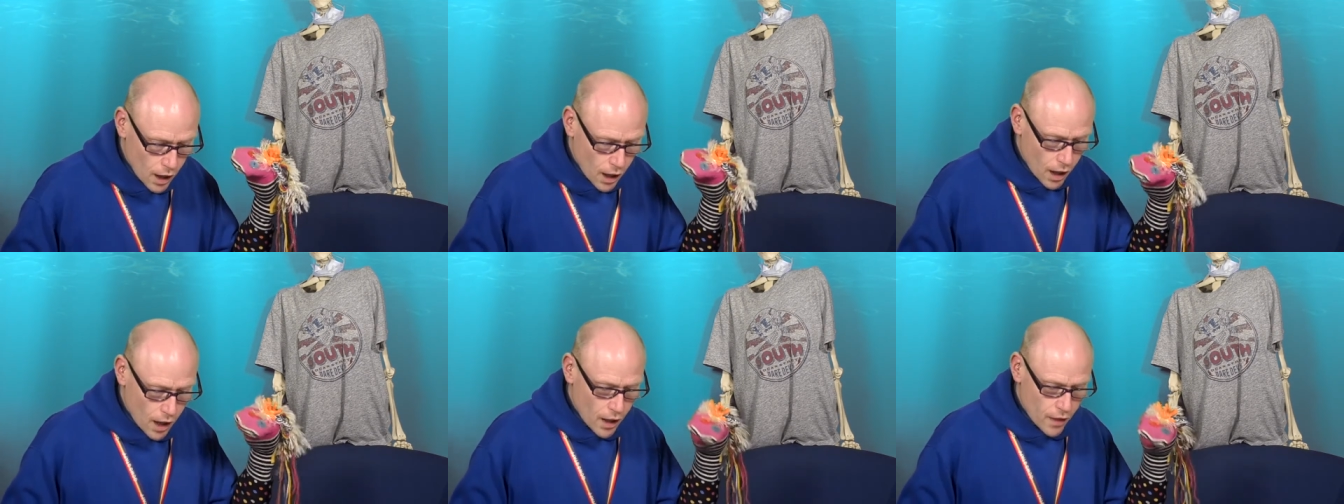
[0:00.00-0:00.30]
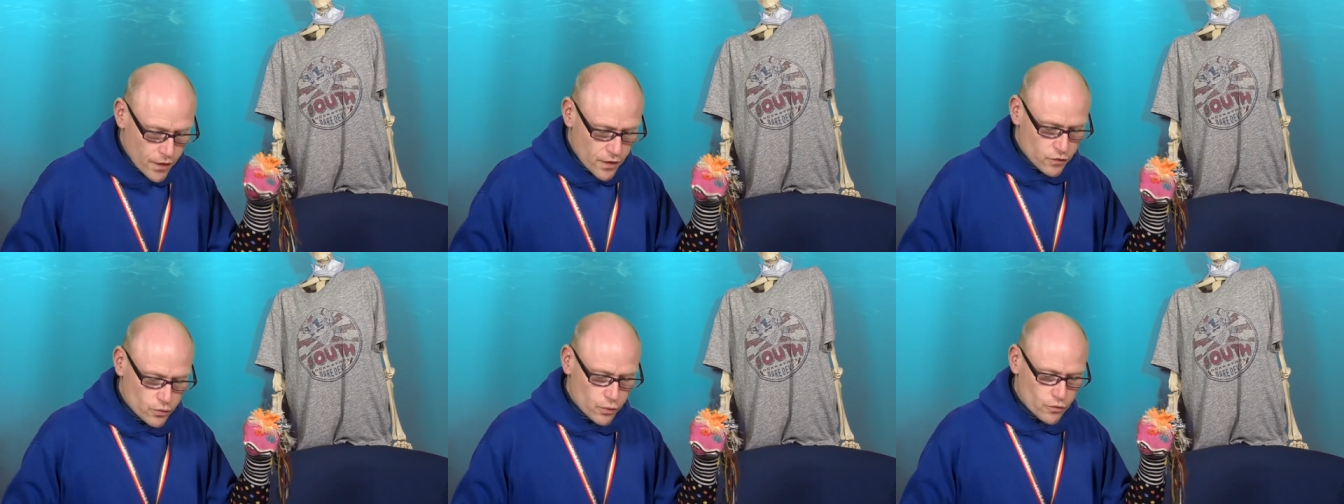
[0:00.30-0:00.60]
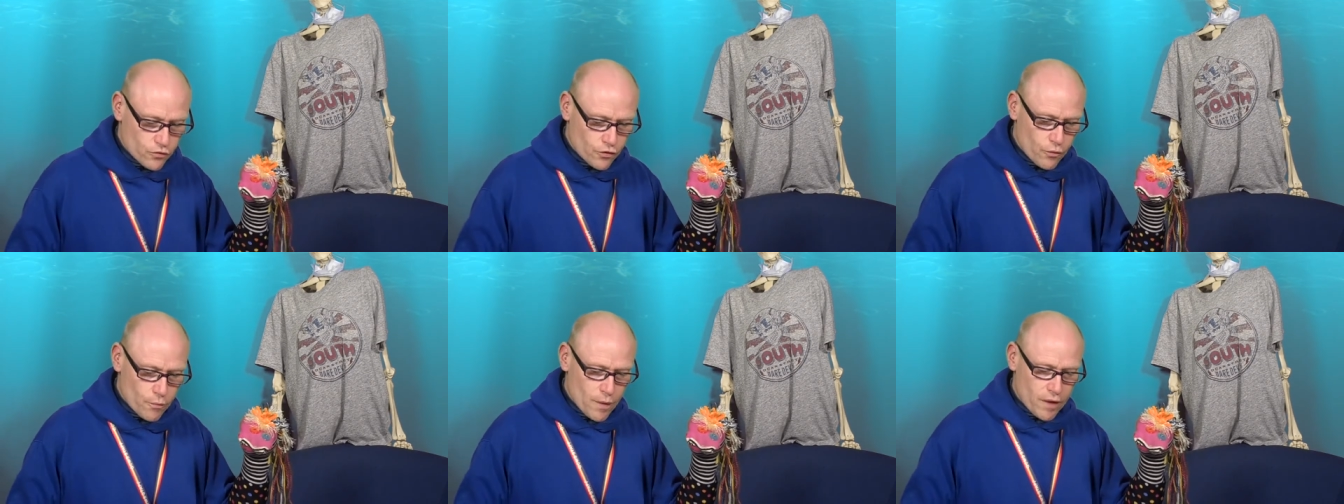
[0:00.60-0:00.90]
uh, this
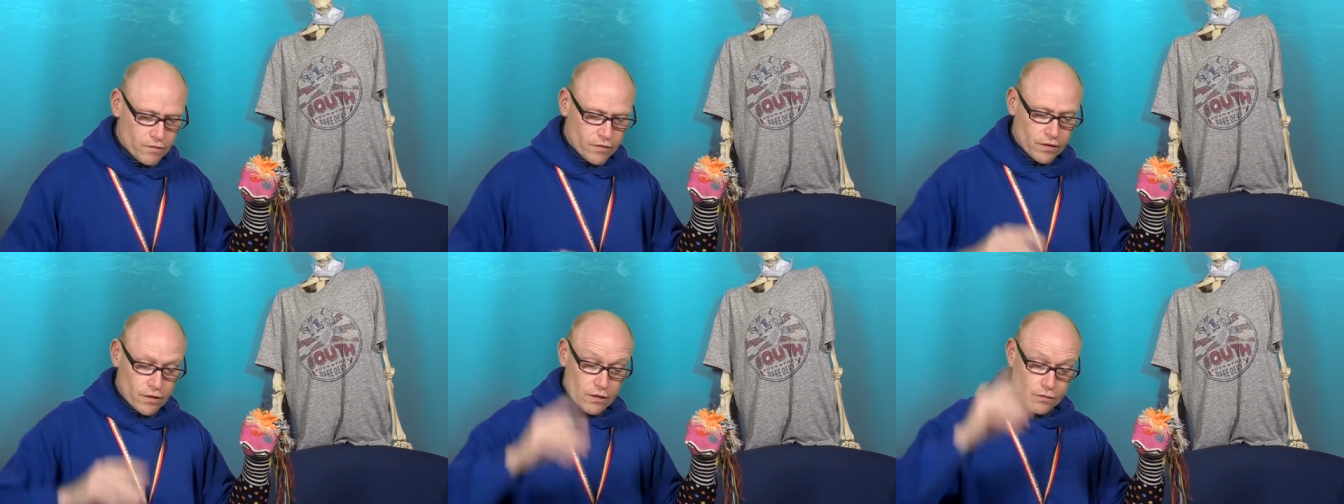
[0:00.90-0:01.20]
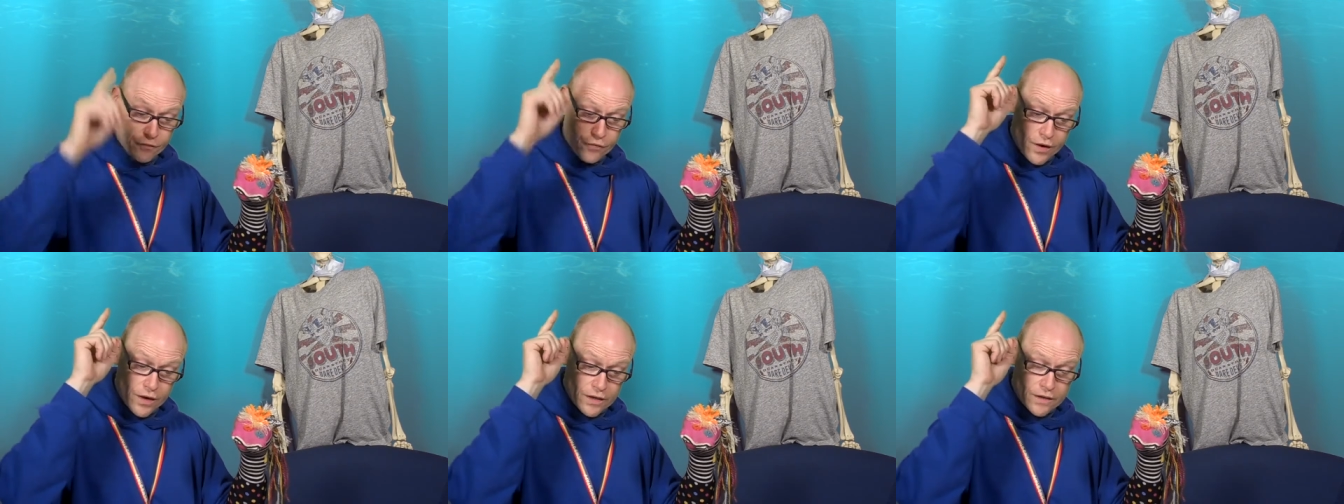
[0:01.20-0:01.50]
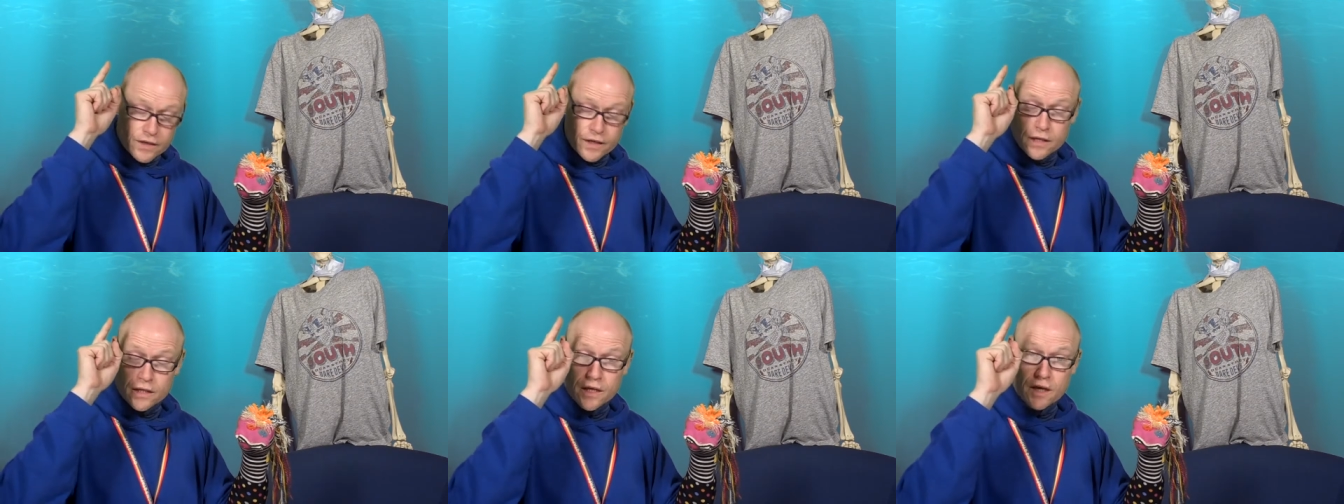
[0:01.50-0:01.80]
one's from my very good
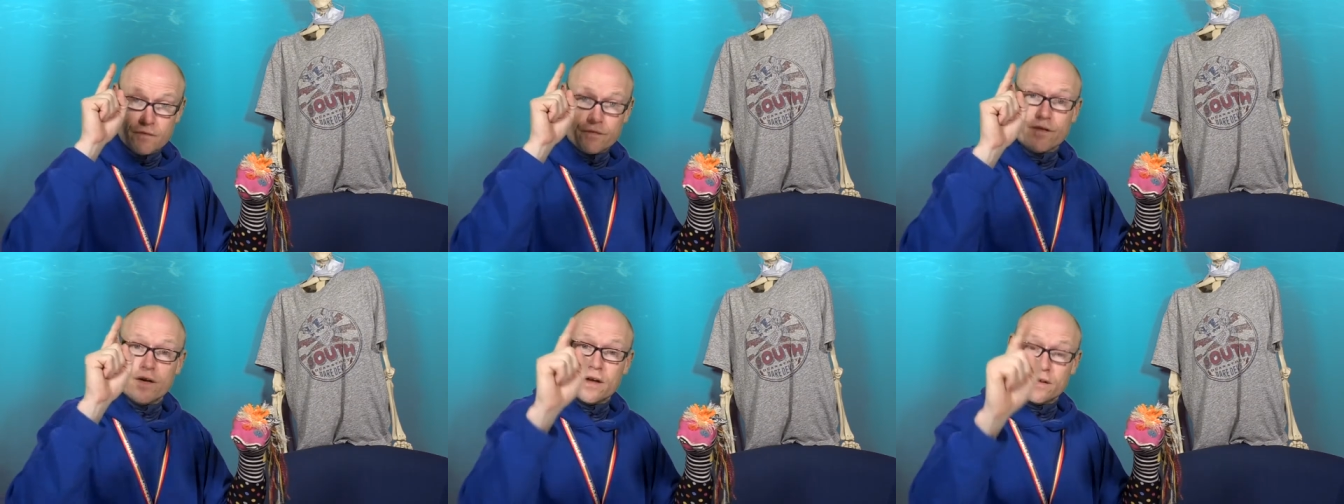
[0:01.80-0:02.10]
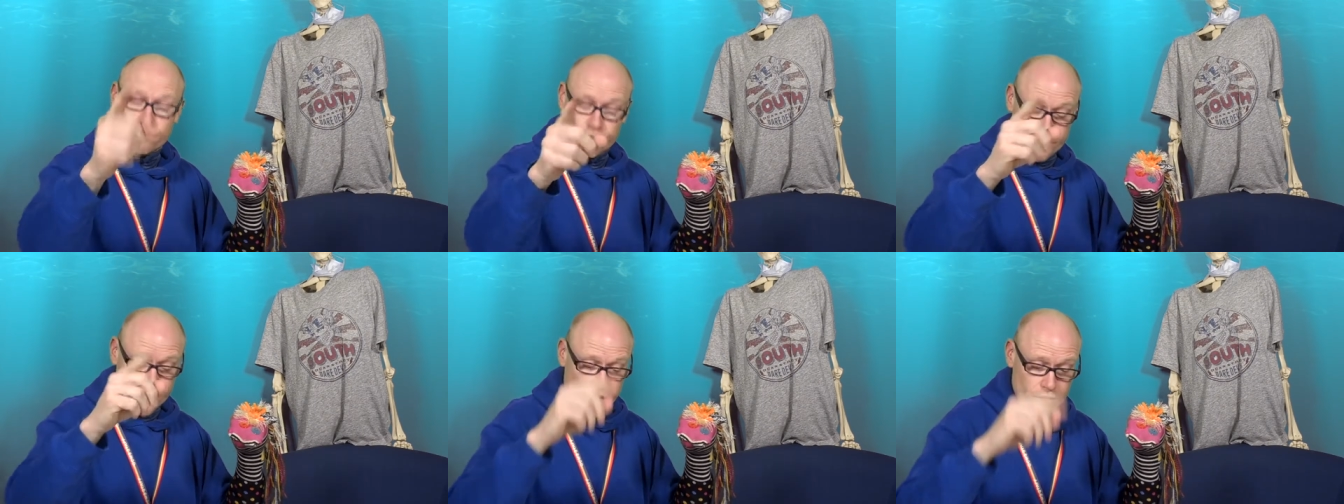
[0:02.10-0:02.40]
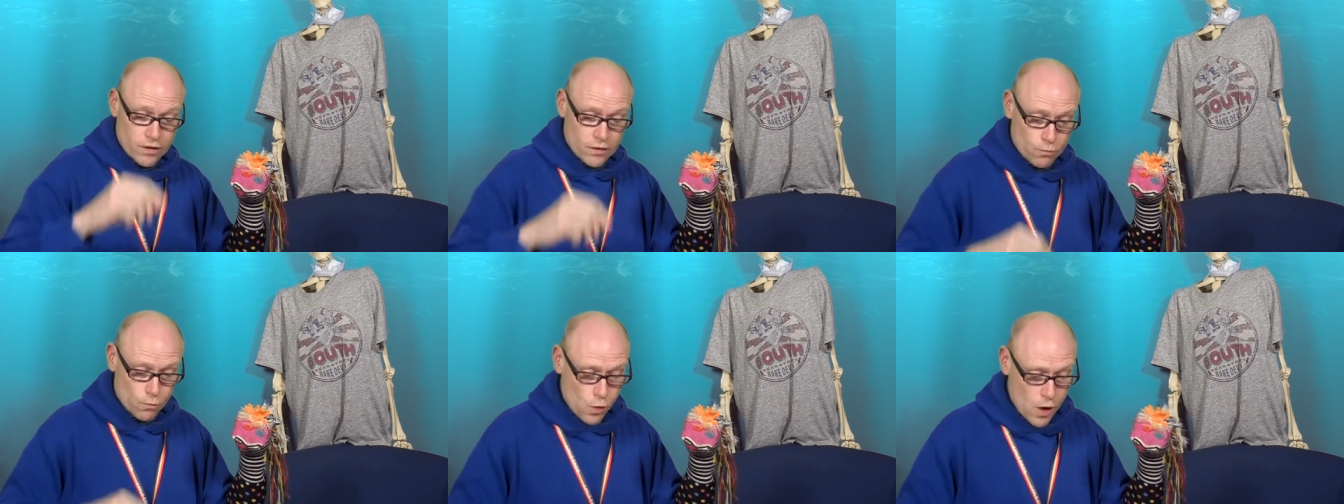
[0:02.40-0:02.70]
friend in year five, Ferran.